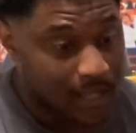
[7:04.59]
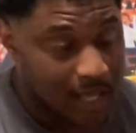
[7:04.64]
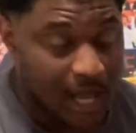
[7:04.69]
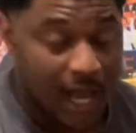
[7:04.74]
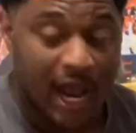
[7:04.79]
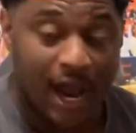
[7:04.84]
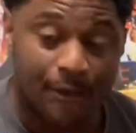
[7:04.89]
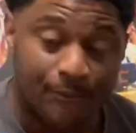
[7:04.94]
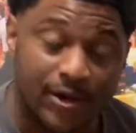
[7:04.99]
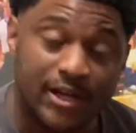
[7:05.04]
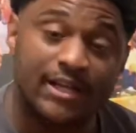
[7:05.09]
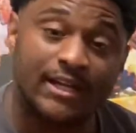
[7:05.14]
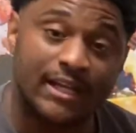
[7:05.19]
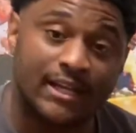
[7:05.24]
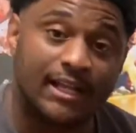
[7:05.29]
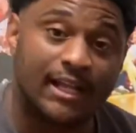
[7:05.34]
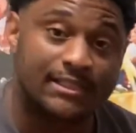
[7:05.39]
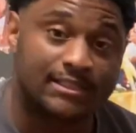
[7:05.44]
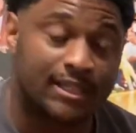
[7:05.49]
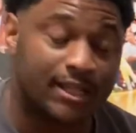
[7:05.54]
I really need
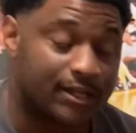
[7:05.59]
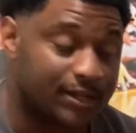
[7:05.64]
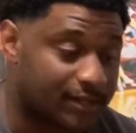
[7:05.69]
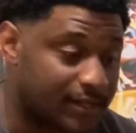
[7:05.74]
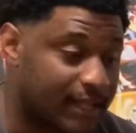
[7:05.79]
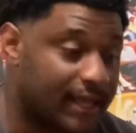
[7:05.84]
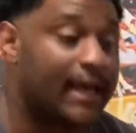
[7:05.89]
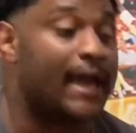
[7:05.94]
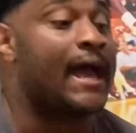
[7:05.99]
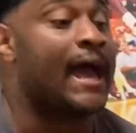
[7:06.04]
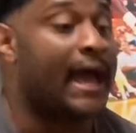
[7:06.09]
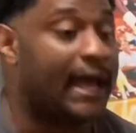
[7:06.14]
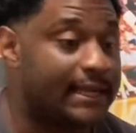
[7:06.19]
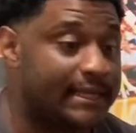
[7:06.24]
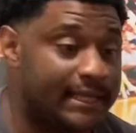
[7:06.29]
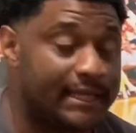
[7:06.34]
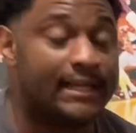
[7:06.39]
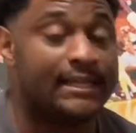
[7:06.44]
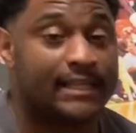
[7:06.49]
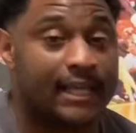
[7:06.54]
that sneaker. Like I
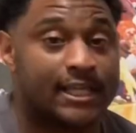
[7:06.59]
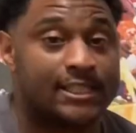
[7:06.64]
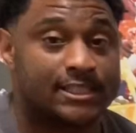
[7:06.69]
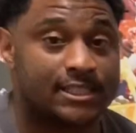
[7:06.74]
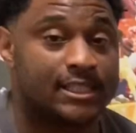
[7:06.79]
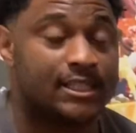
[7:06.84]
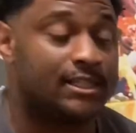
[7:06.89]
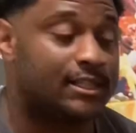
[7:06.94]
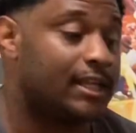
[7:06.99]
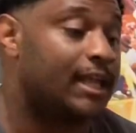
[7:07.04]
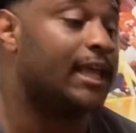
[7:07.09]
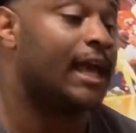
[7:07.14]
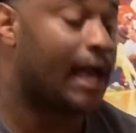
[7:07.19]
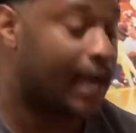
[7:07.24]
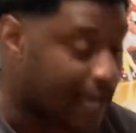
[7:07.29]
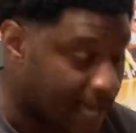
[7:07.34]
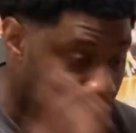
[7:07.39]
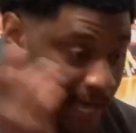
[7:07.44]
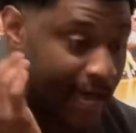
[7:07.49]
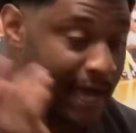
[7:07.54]
need that shit. Like
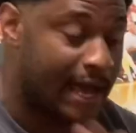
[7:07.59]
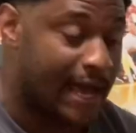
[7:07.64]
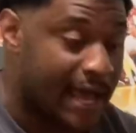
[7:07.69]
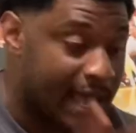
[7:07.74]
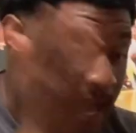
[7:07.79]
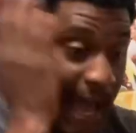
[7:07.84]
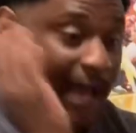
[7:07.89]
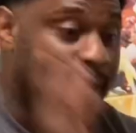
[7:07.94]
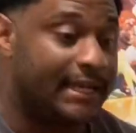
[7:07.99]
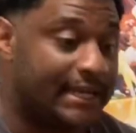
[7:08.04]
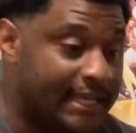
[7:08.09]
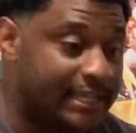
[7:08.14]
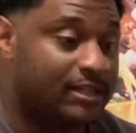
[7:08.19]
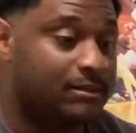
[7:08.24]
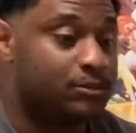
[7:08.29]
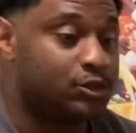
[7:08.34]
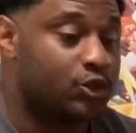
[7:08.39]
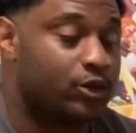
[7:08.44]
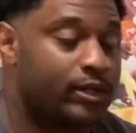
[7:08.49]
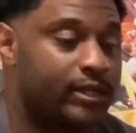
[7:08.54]
I, I need them
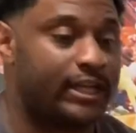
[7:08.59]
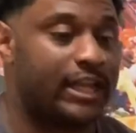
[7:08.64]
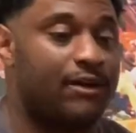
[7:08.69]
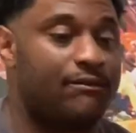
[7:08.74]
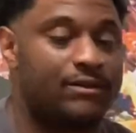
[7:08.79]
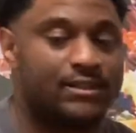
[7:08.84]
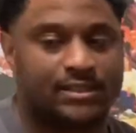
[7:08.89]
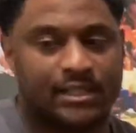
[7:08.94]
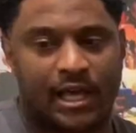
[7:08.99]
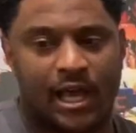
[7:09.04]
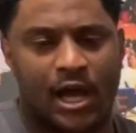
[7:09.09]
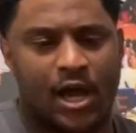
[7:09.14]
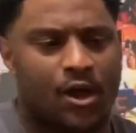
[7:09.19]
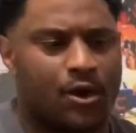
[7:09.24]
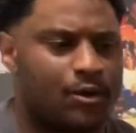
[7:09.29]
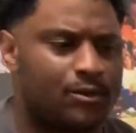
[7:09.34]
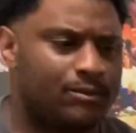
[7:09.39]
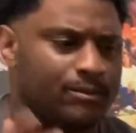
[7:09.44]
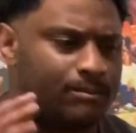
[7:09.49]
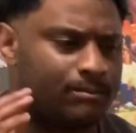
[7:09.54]
Jordan 11s
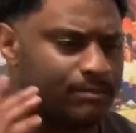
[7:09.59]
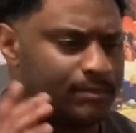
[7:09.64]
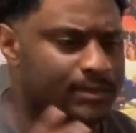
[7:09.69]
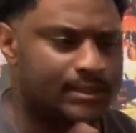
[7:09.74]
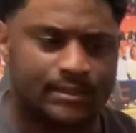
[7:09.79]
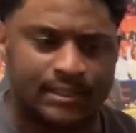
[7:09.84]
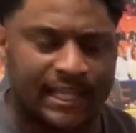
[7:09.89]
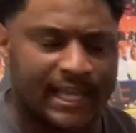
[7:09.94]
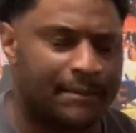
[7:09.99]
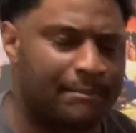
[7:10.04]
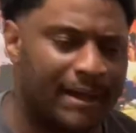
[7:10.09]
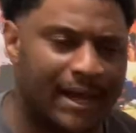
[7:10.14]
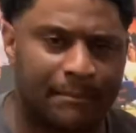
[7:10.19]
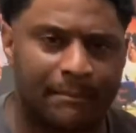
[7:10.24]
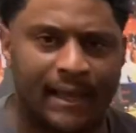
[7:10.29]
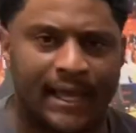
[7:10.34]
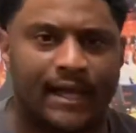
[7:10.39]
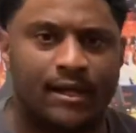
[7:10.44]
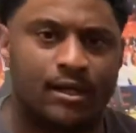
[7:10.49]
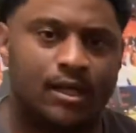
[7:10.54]
now. They my
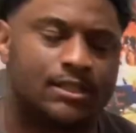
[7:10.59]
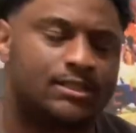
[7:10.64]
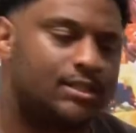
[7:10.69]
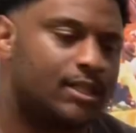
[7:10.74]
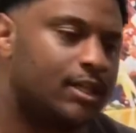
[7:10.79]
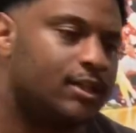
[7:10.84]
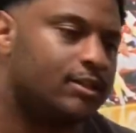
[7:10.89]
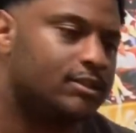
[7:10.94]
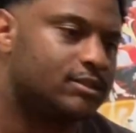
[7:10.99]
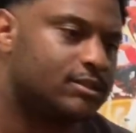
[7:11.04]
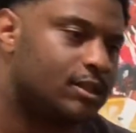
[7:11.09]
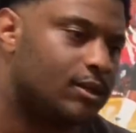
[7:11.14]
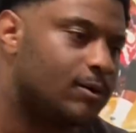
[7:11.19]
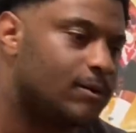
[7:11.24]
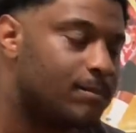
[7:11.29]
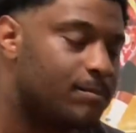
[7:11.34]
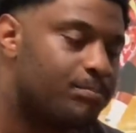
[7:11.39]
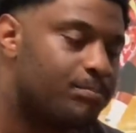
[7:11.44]
bad luck sneakers, so.